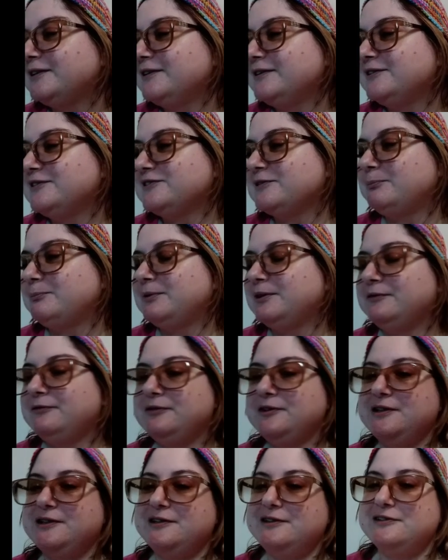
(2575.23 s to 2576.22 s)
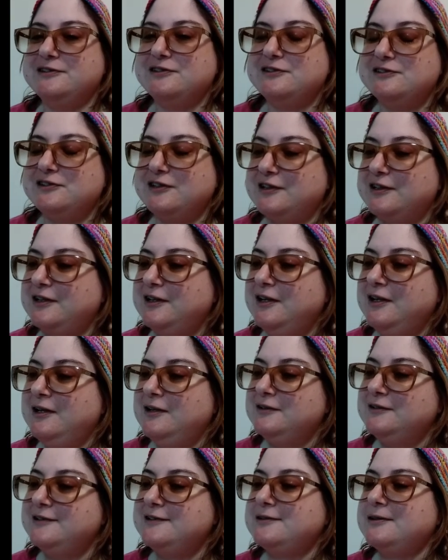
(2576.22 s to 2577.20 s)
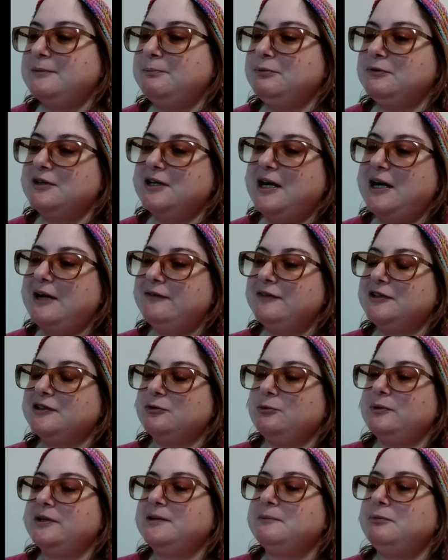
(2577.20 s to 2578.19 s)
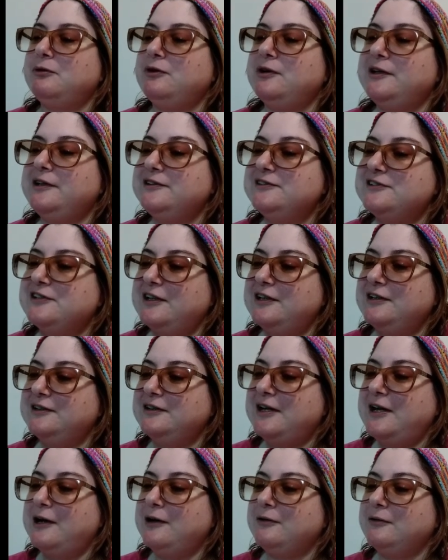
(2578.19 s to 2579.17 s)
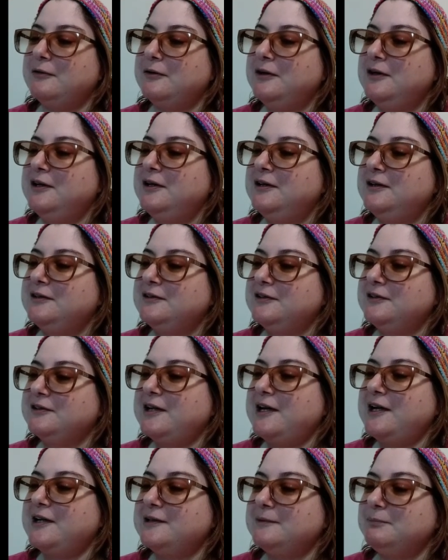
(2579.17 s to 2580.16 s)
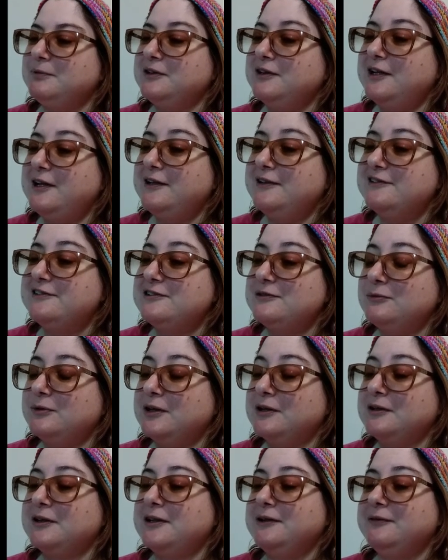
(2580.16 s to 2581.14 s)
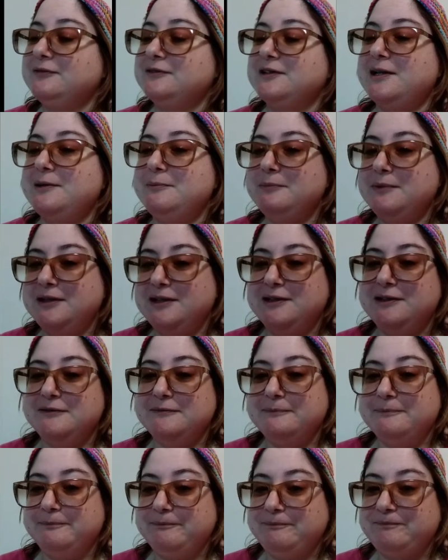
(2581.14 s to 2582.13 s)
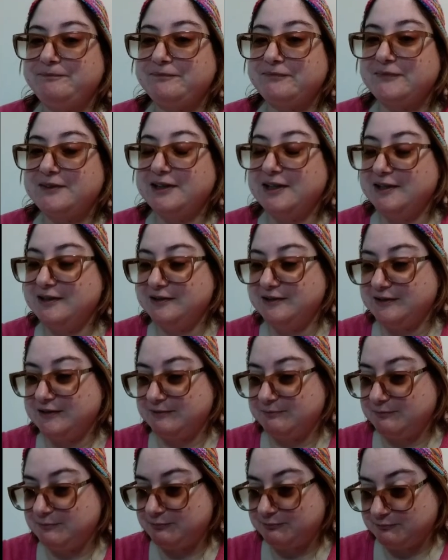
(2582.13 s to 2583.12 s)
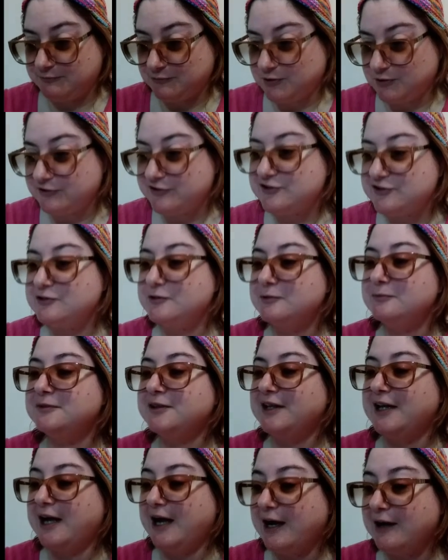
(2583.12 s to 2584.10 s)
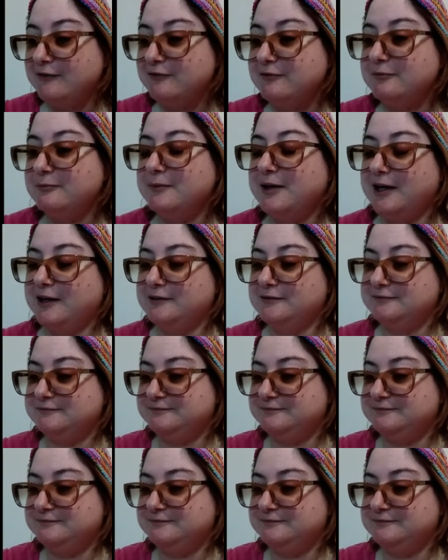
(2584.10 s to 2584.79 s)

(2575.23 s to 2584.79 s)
is epiphanies. It's like these people are having their weak points, and now they're at a place where if meet, and we'll assume they have met,